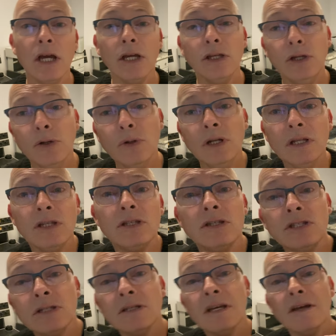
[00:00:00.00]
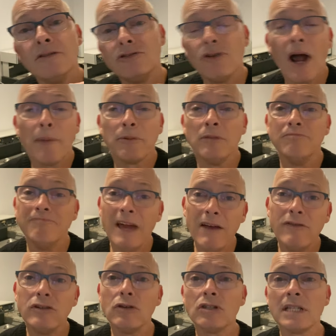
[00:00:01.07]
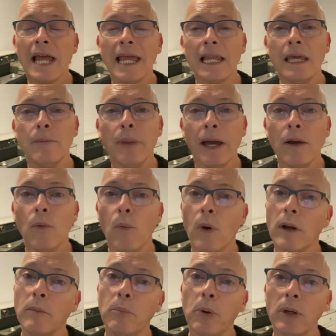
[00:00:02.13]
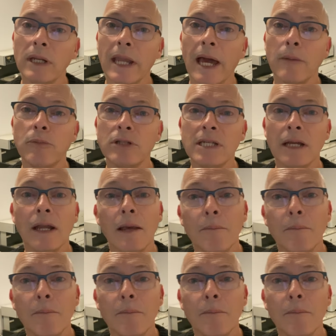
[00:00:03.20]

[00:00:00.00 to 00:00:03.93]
units dropped ever so slightly by 1.9%,